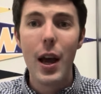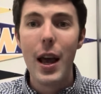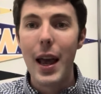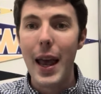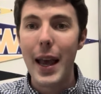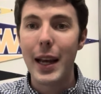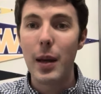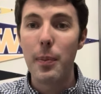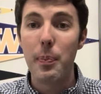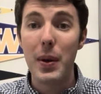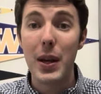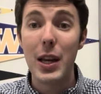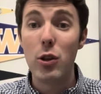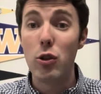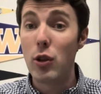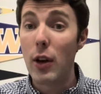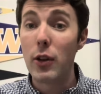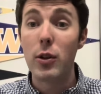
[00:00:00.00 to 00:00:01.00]
It could be
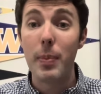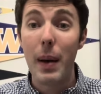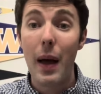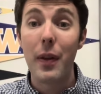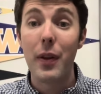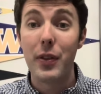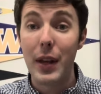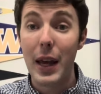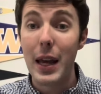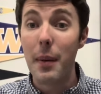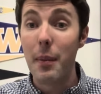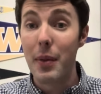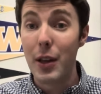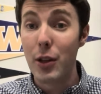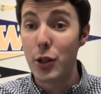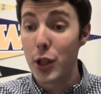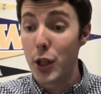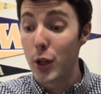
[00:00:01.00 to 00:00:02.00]
just about the same
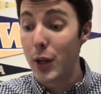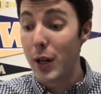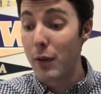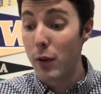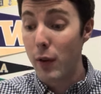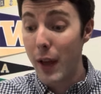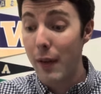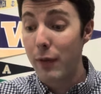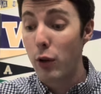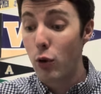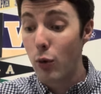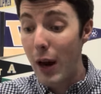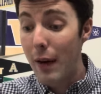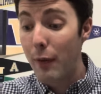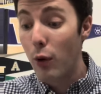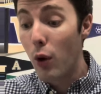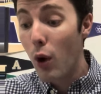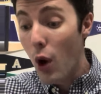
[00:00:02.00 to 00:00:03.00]
this year, even though they have to
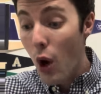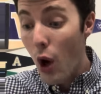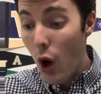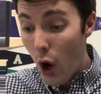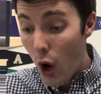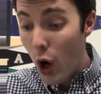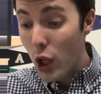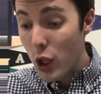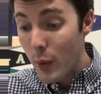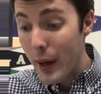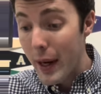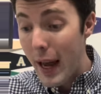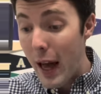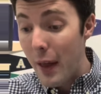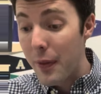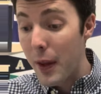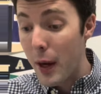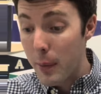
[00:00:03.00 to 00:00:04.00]
travel all the way
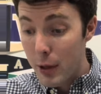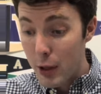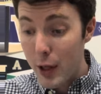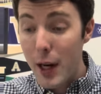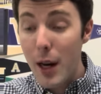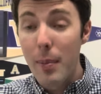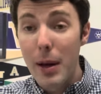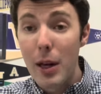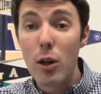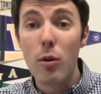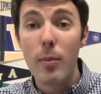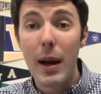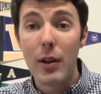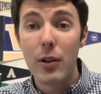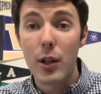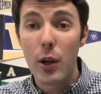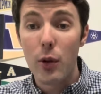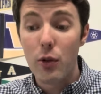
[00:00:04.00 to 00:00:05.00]
out there. But they're going to beat New
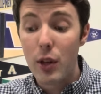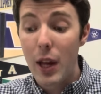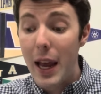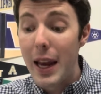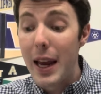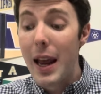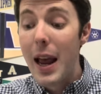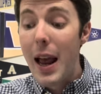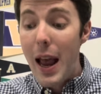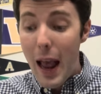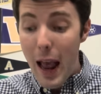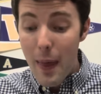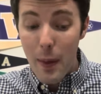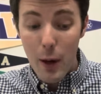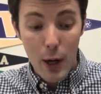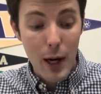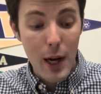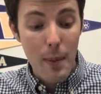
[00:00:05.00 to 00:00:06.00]
Mexico State, and
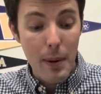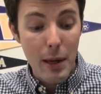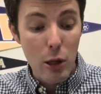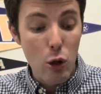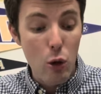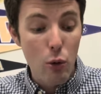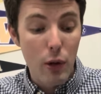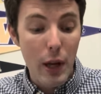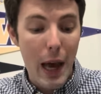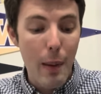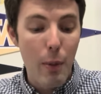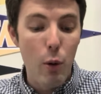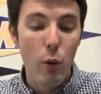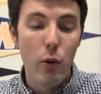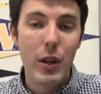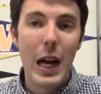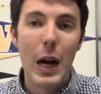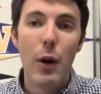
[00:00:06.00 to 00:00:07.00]
they're going to beat U T E P, who is now